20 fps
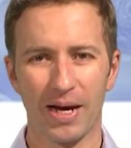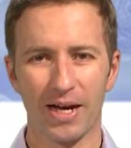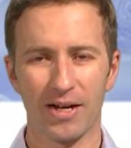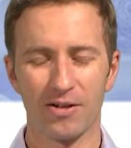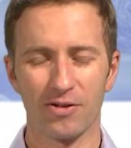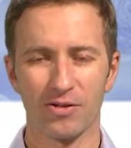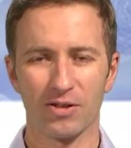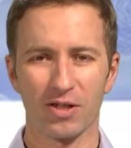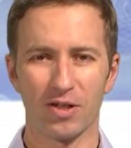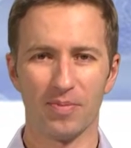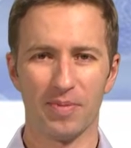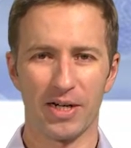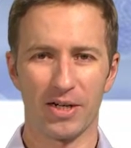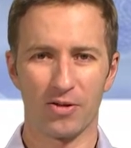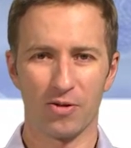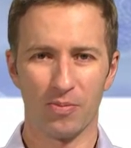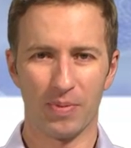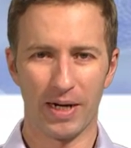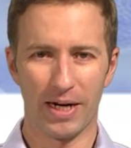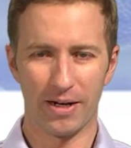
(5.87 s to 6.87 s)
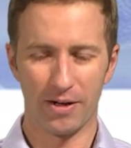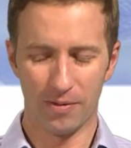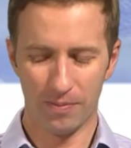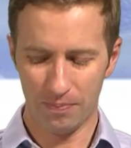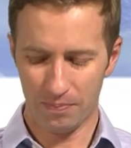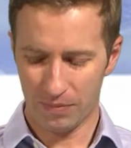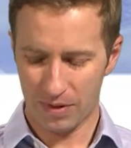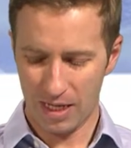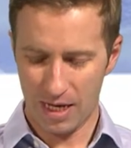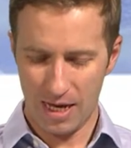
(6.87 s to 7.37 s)
Patterns in the
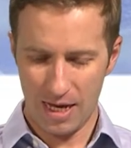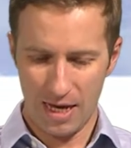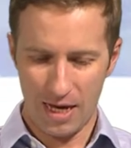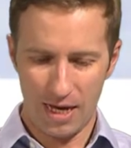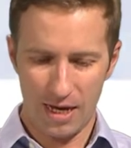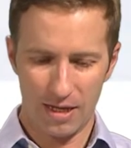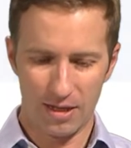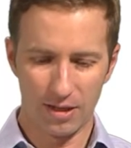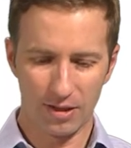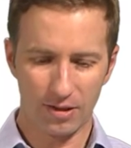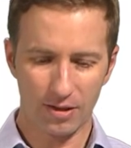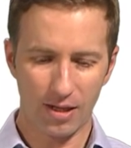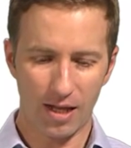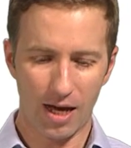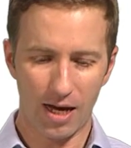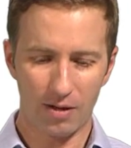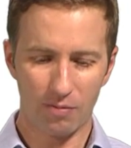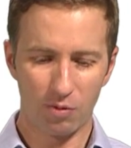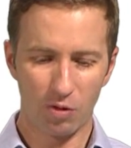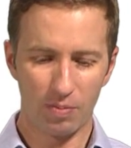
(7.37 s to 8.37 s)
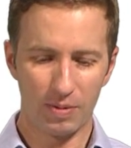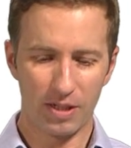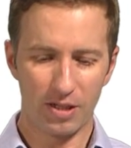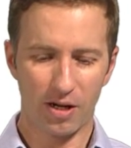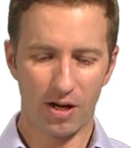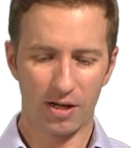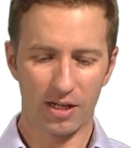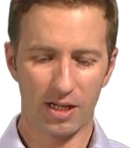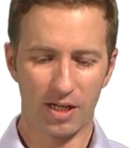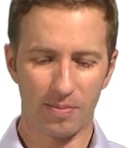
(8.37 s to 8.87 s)
Microbiome. In this slide, we'll be
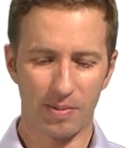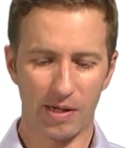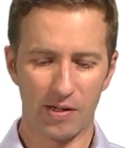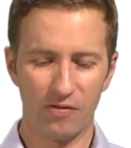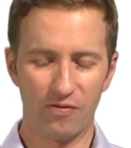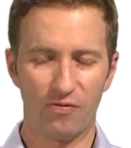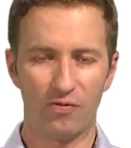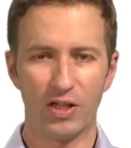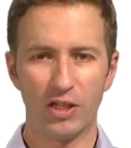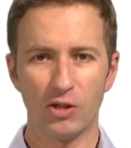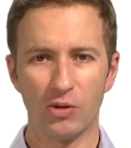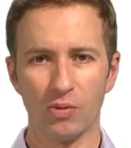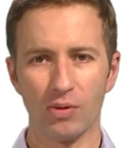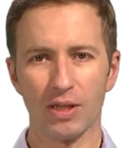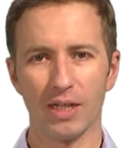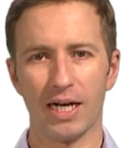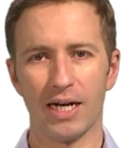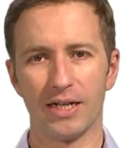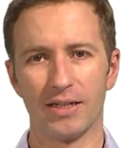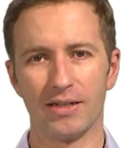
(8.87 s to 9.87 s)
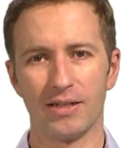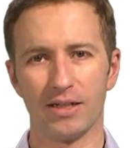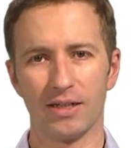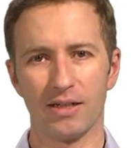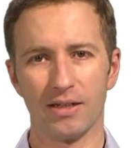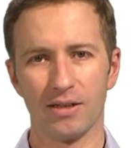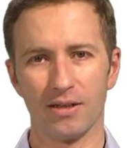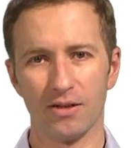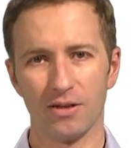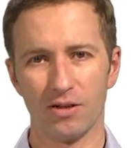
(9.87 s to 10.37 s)
talking about
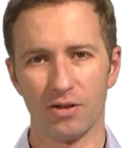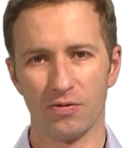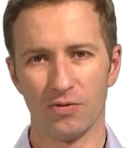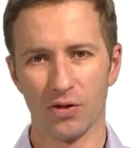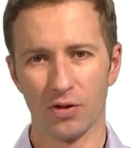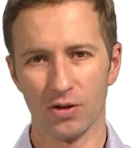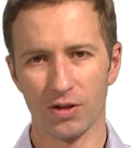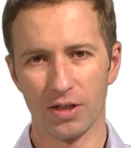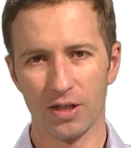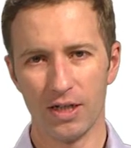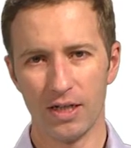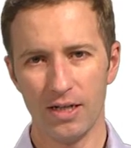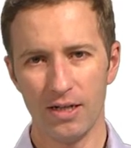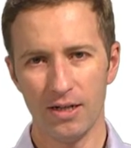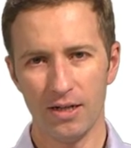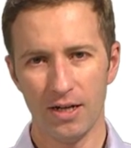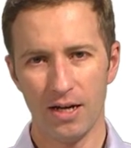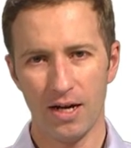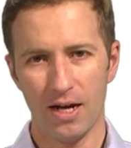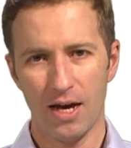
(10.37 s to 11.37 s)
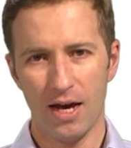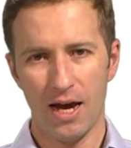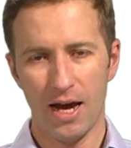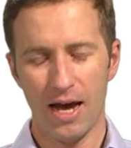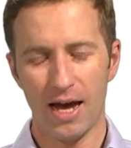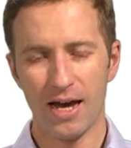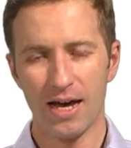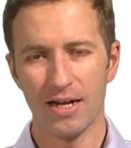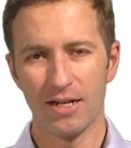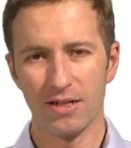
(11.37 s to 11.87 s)
visualizing diversity
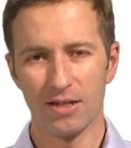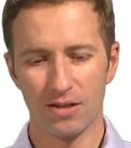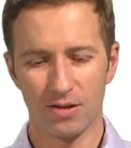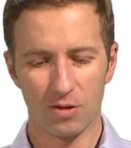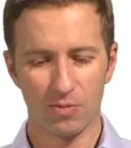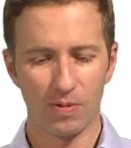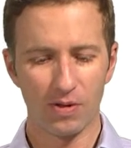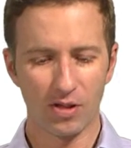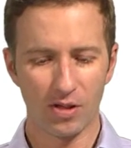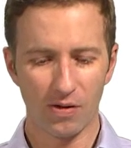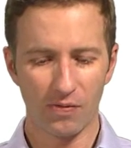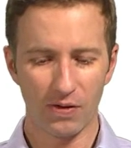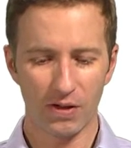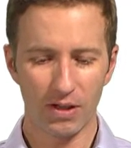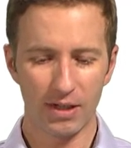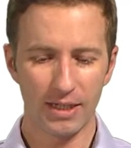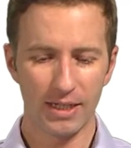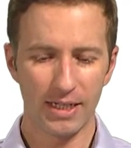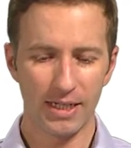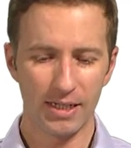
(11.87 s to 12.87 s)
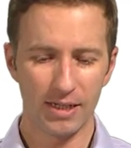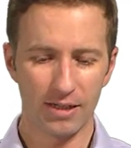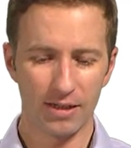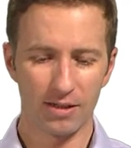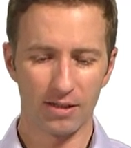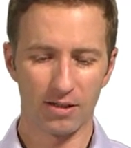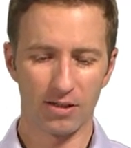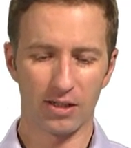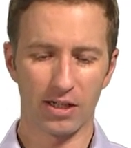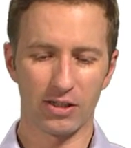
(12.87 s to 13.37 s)
and specifically
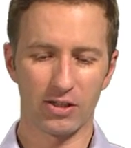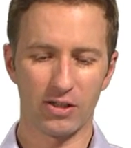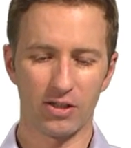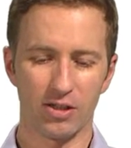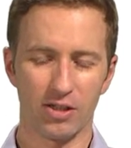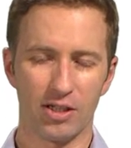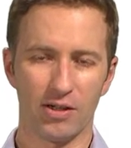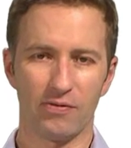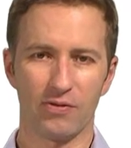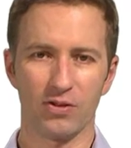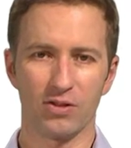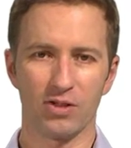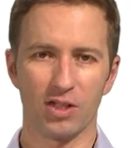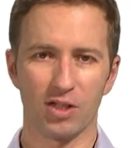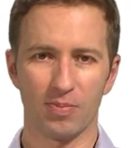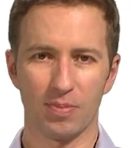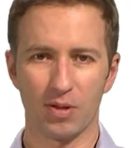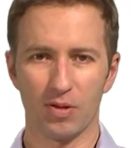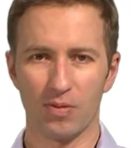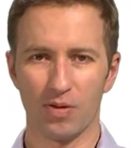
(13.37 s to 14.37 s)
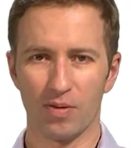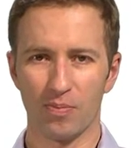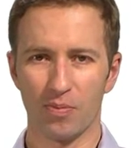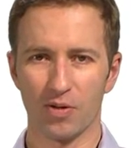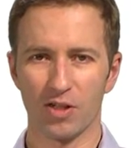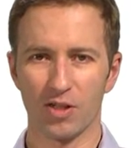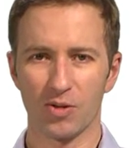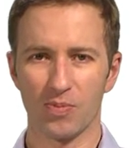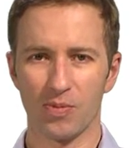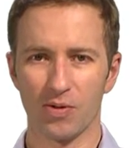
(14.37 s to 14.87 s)
discussing the differences between
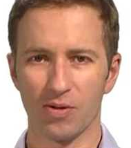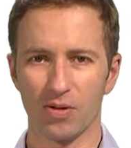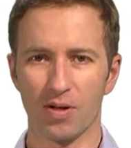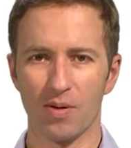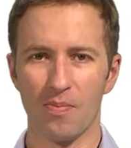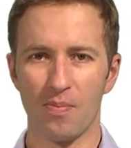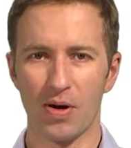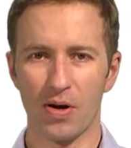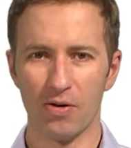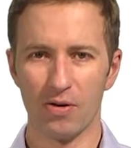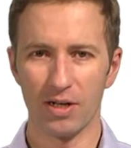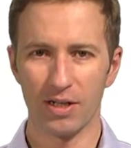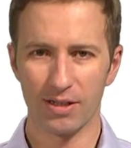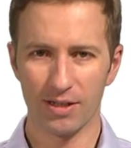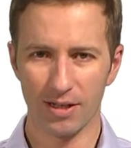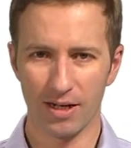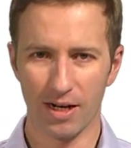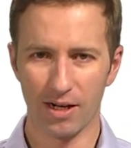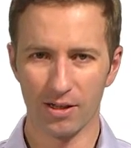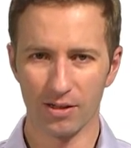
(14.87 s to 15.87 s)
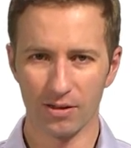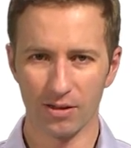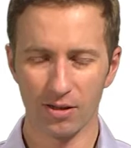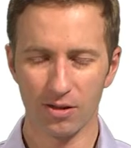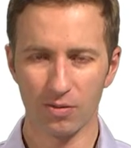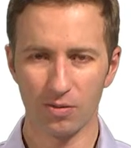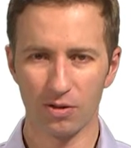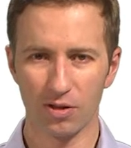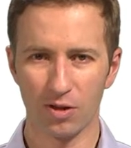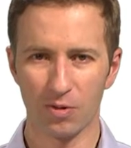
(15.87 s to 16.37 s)
principal components
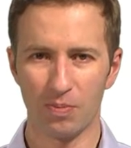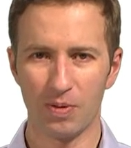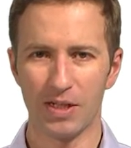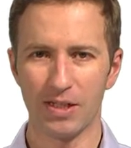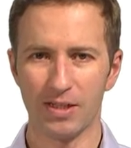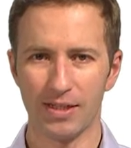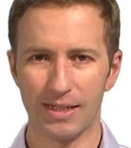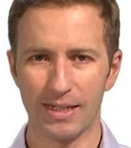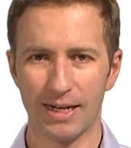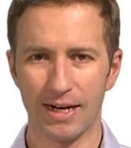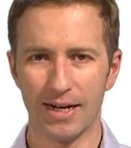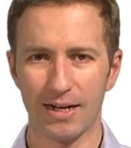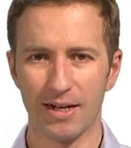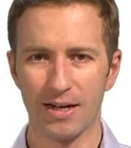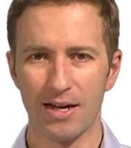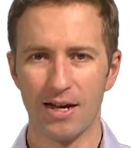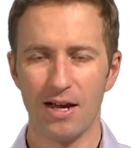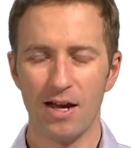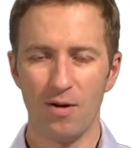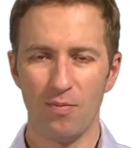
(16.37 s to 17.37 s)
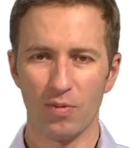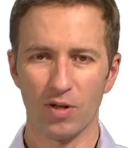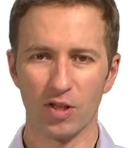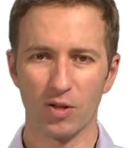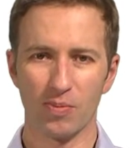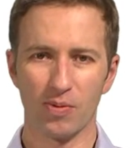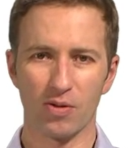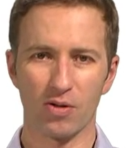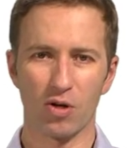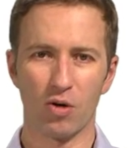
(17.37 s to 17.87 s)
analysis, which is PCA,
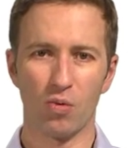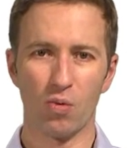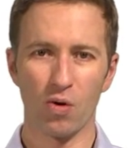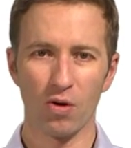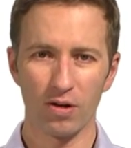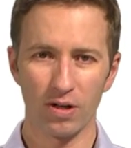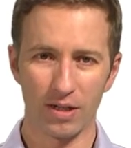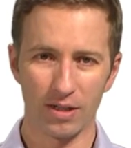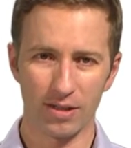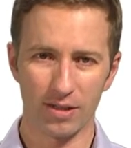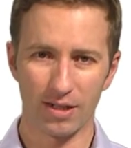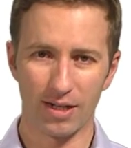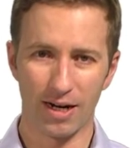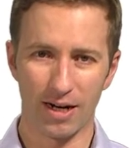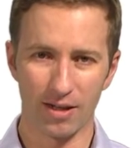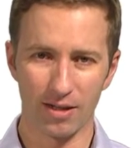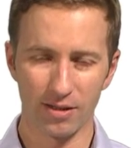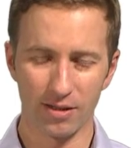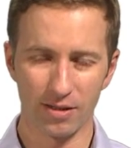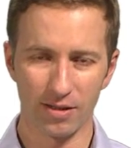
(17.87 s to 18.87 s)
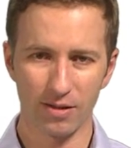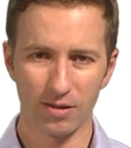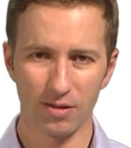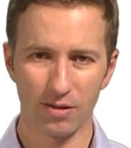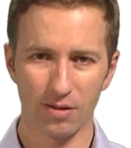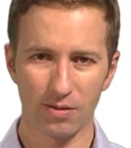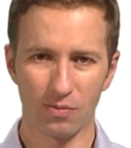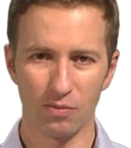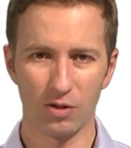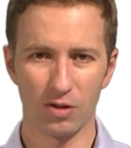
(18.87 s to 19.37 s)
principal coordinates
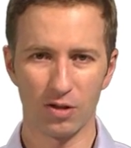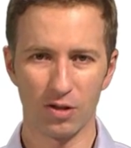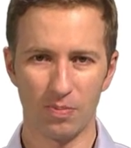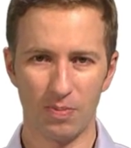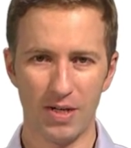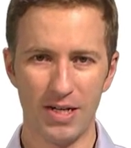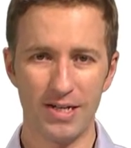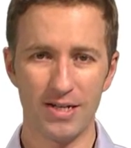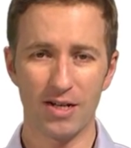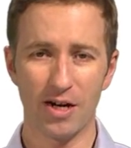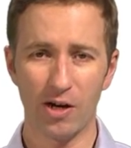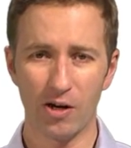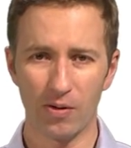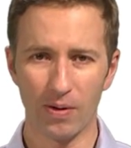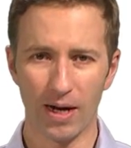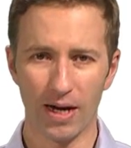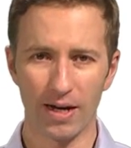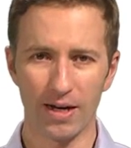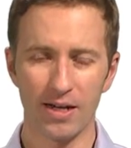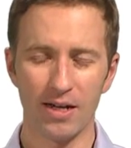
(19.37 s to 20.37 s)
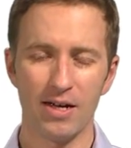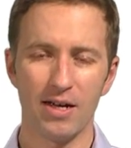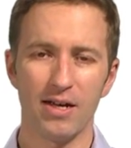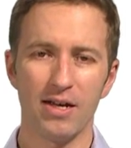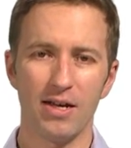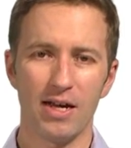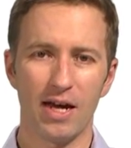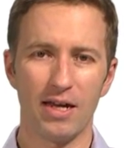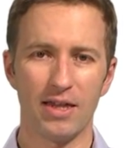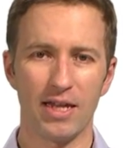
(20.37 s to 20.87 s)
analysis, which is PCOA,
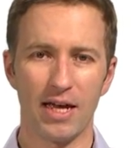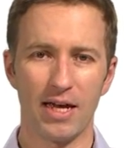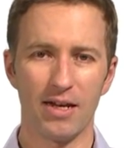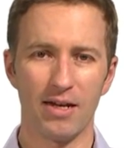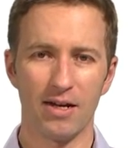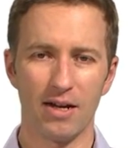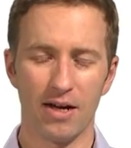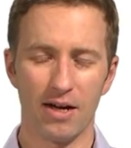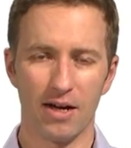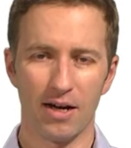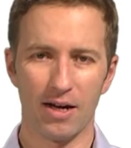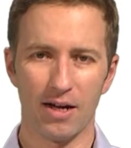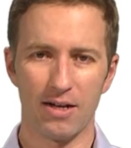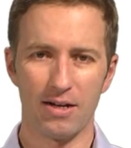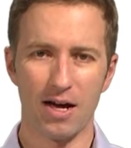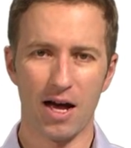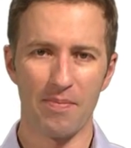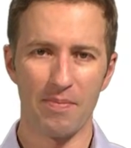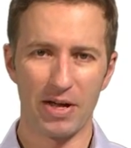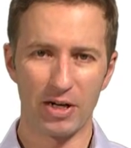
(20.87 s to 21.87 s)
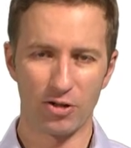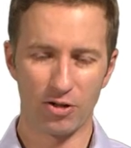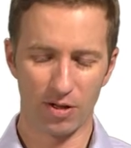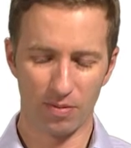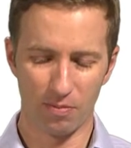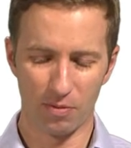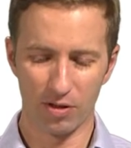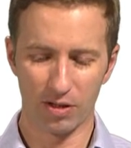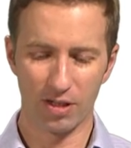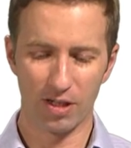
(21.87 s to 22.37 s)
and then
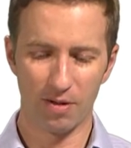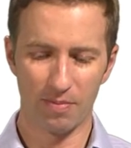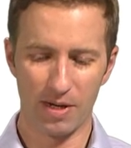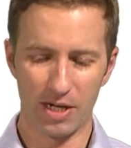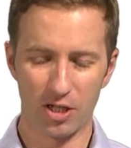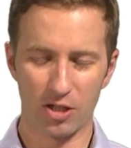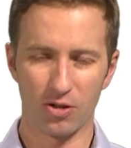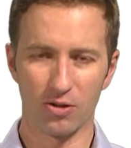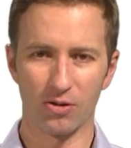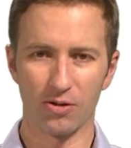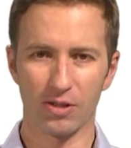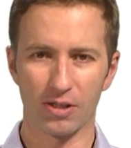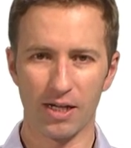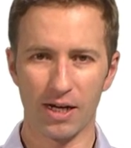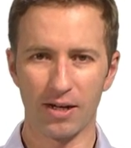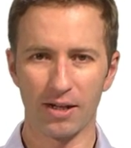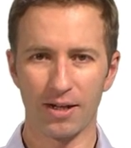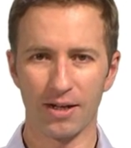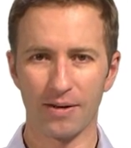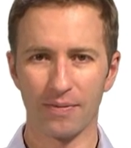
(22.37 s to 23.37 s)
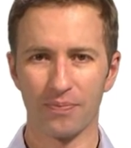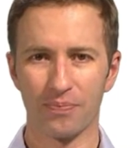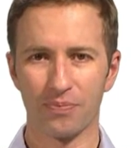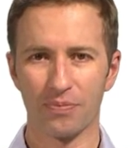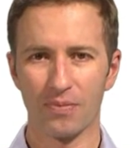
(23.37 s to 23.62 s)
non-metric multidimensional scaling.